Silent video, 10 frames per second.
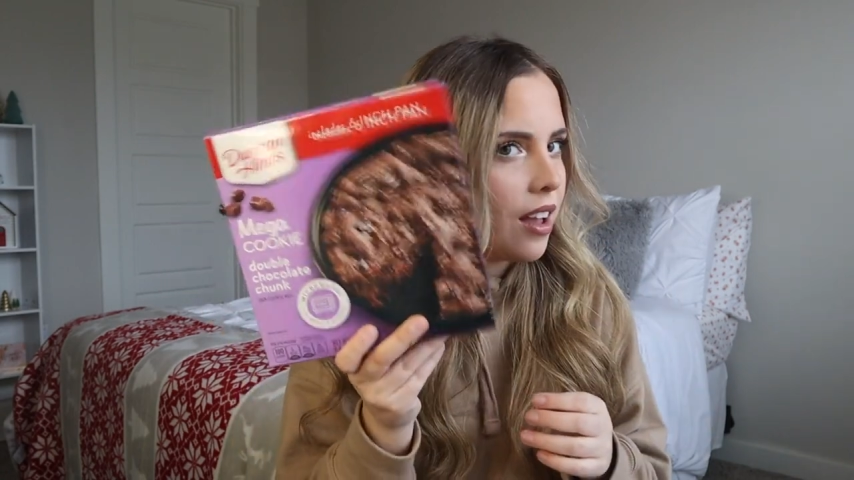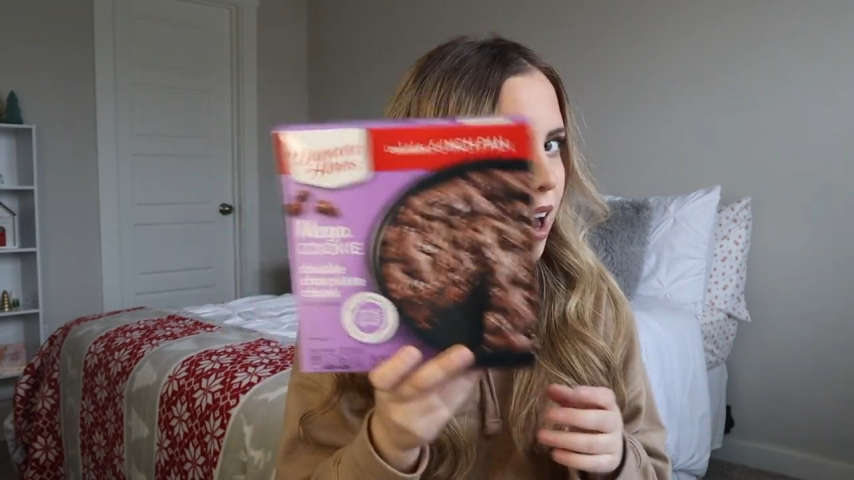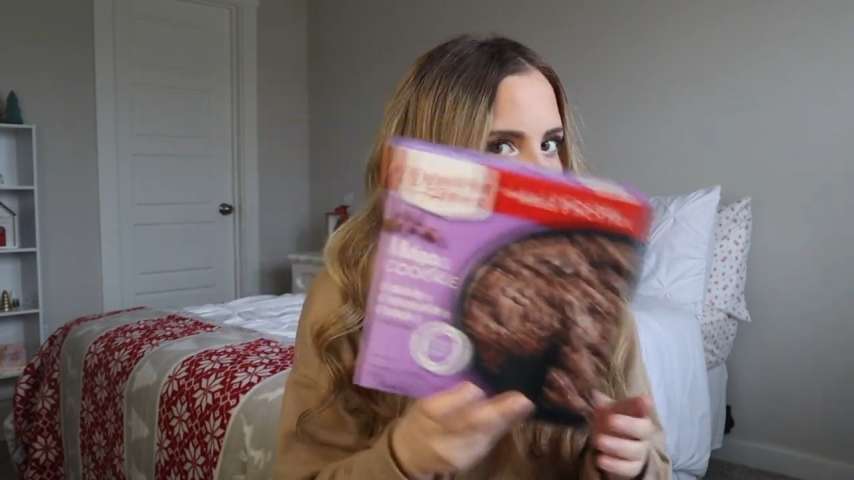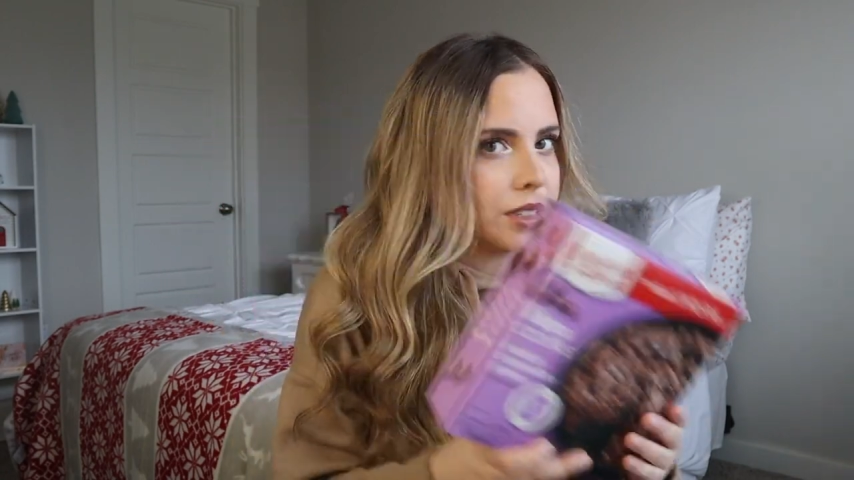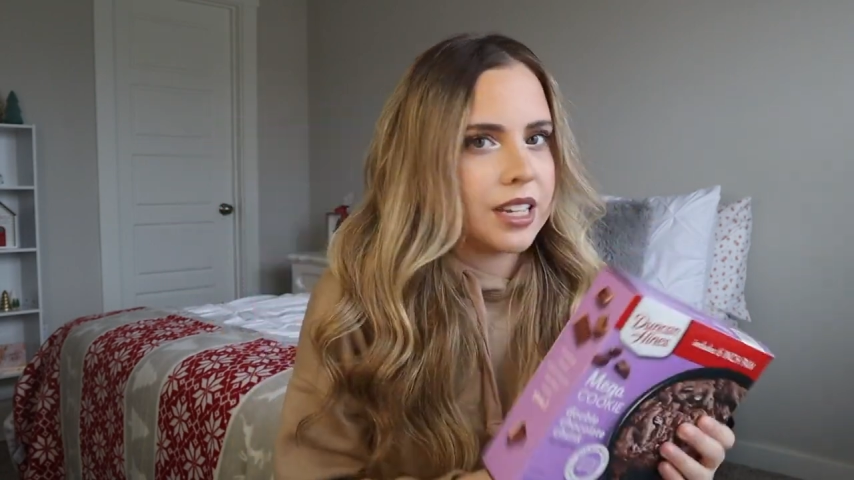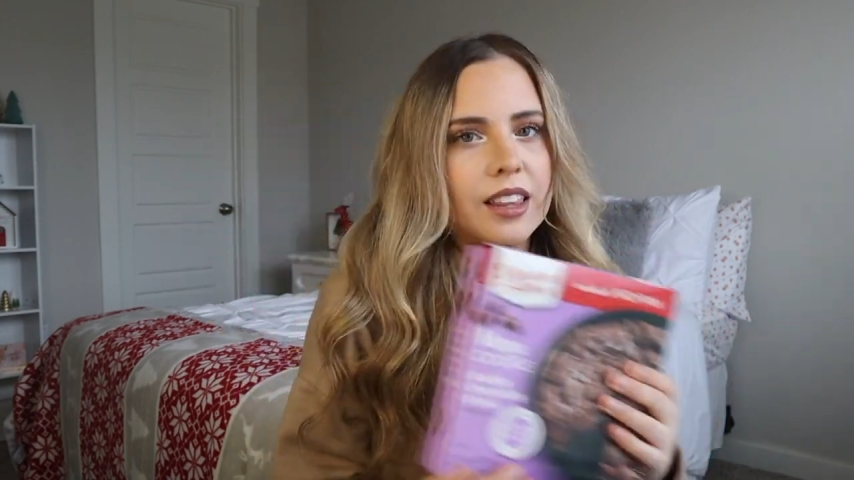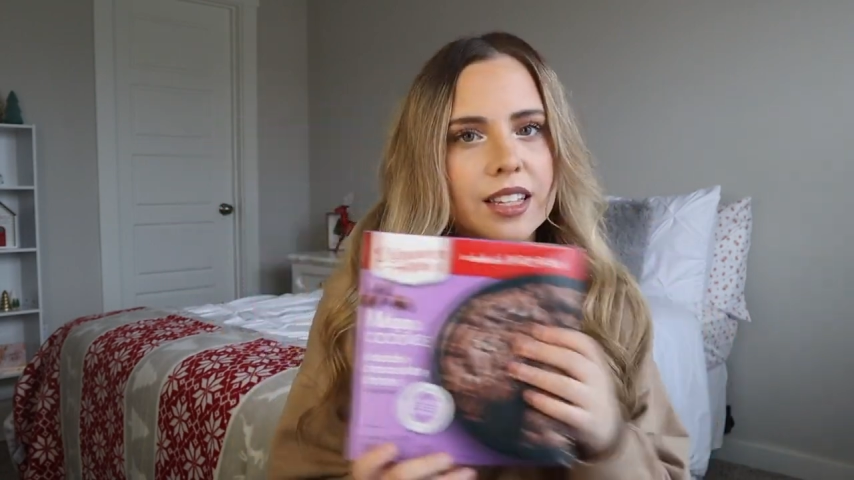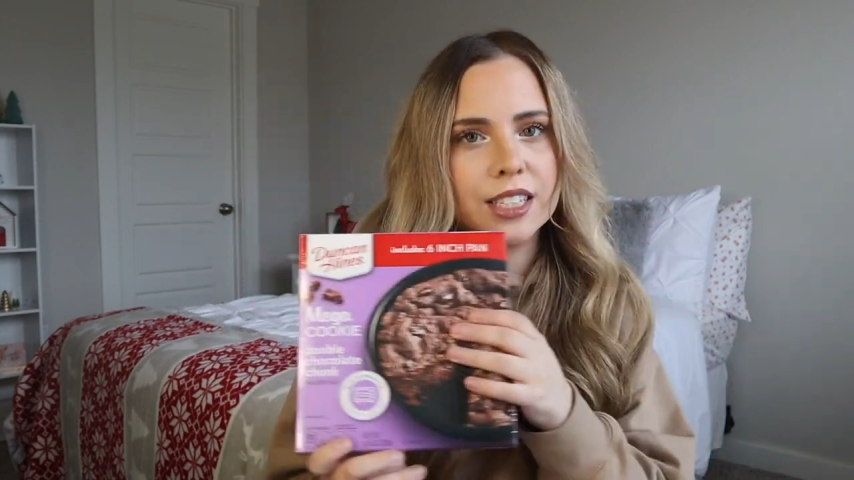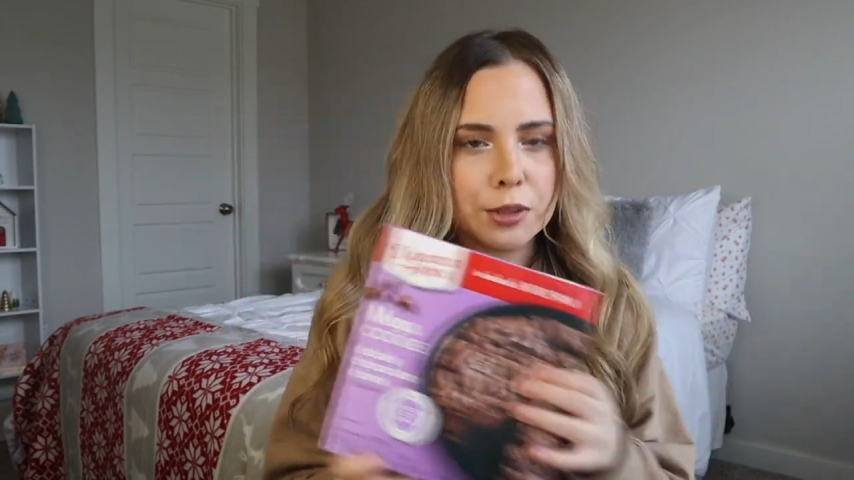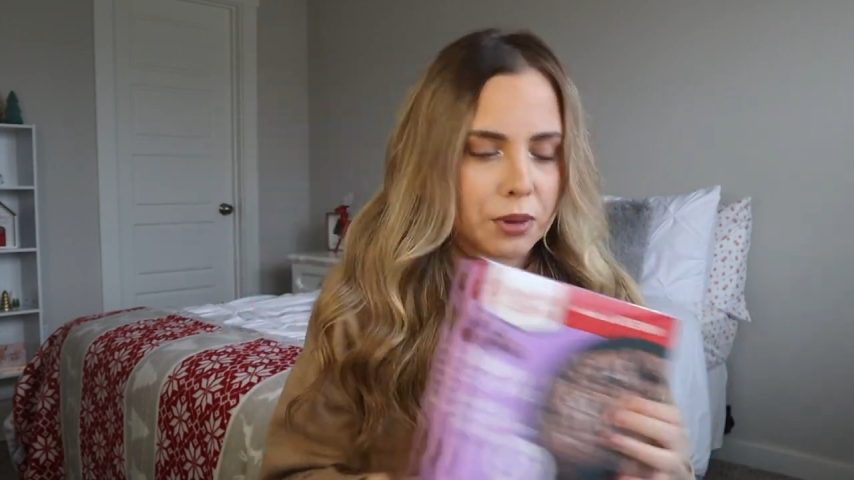I was like,
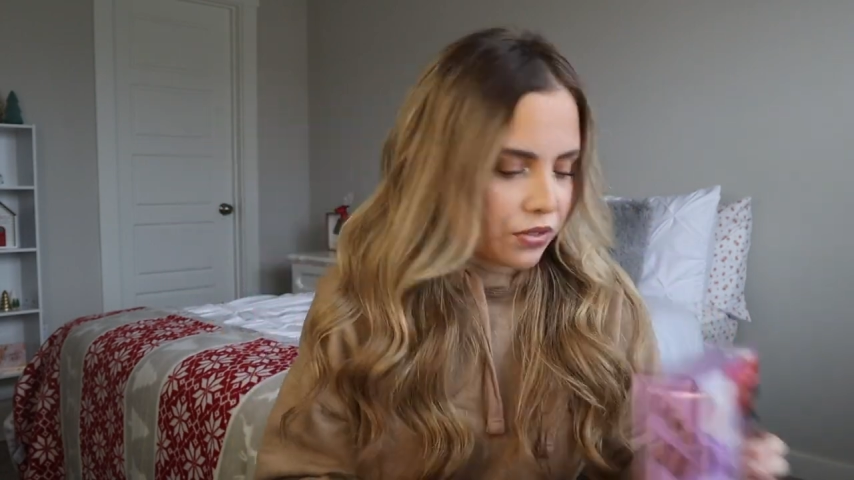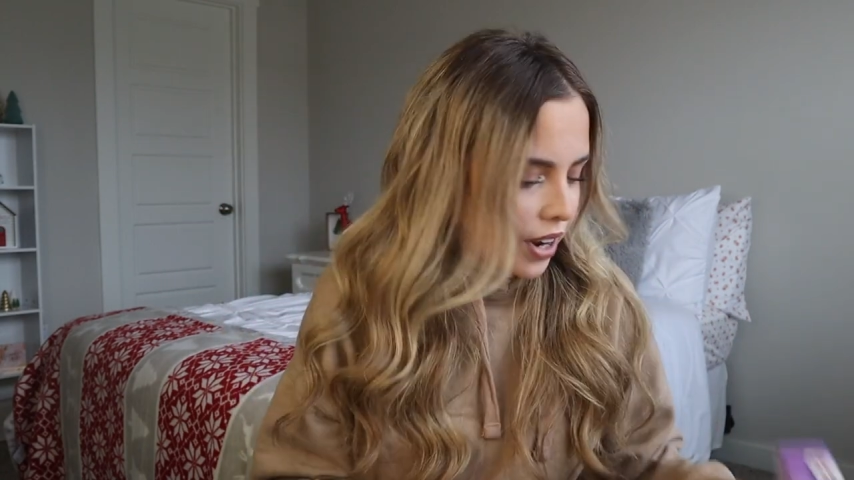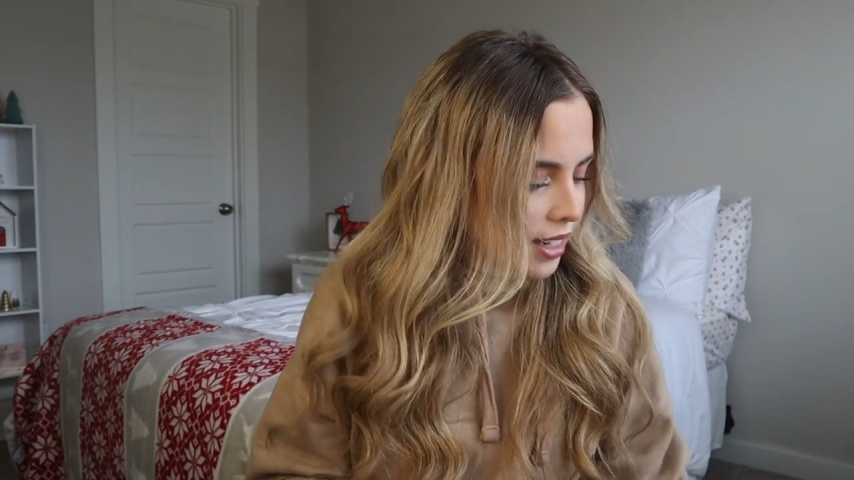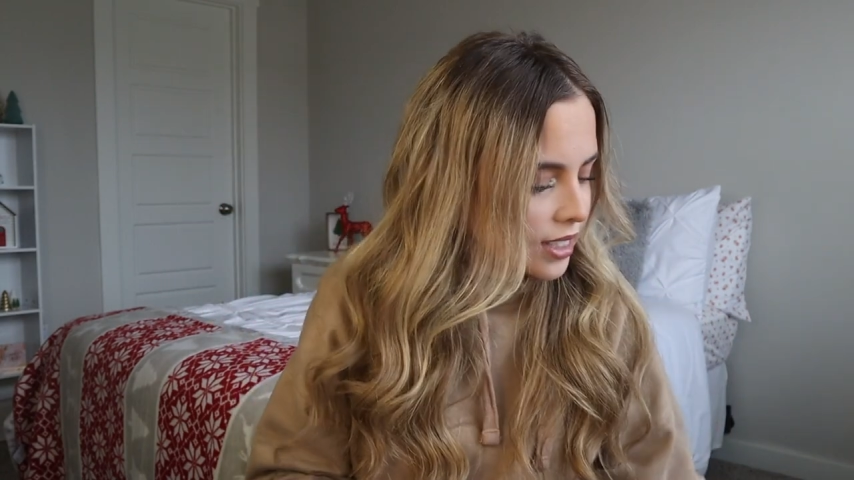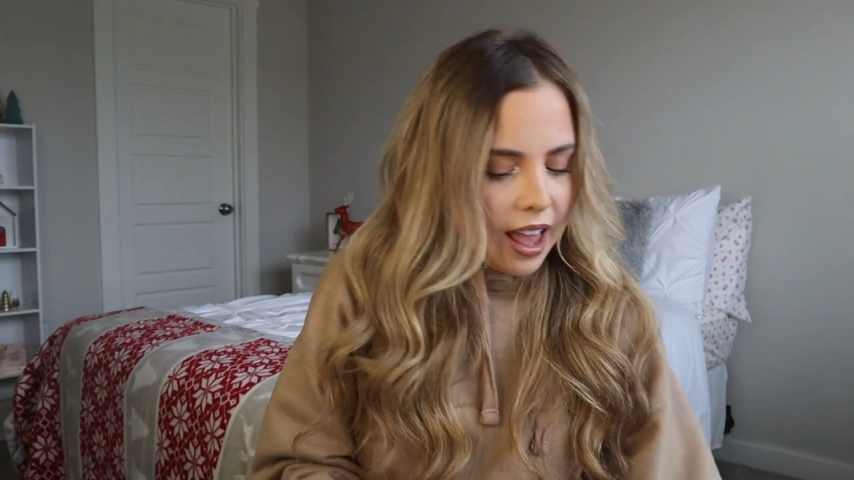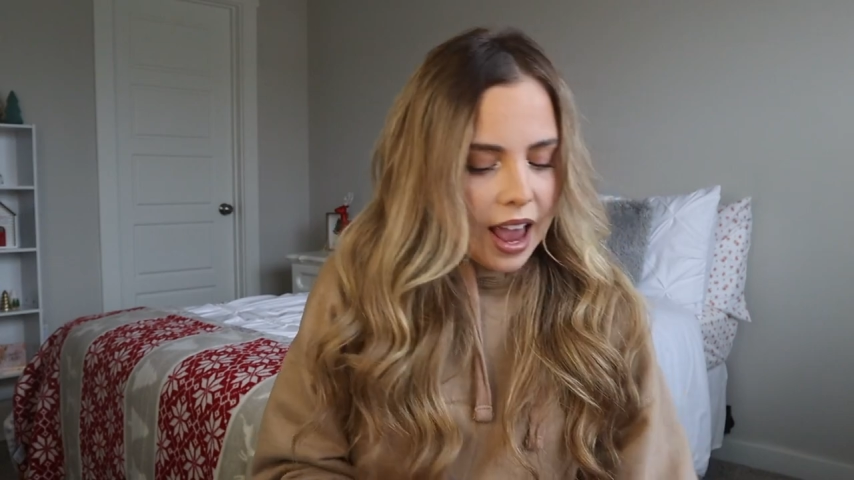this is perfect.